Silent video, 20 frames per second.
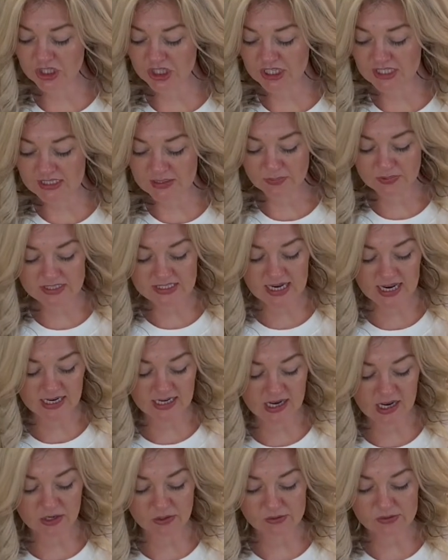cheesy
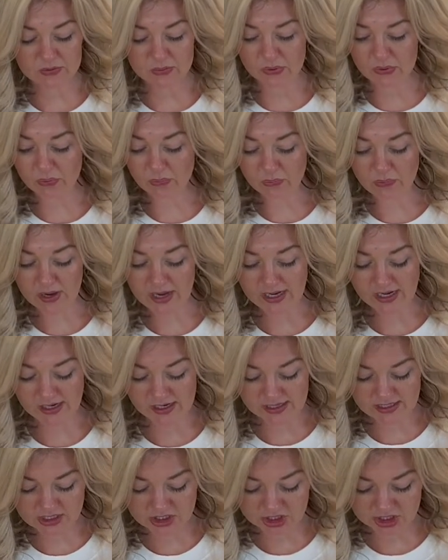potatoes with
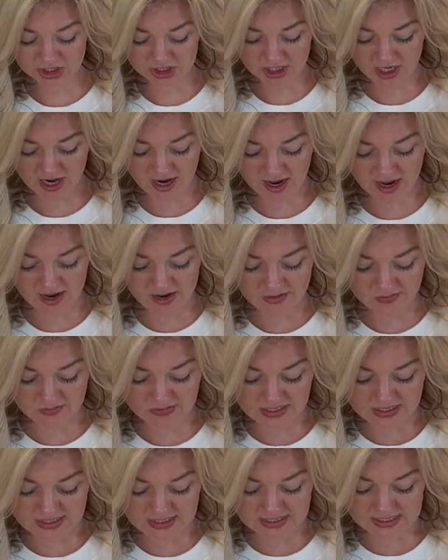ranch,
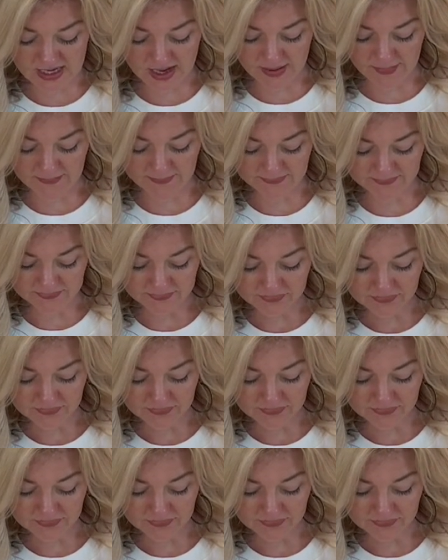some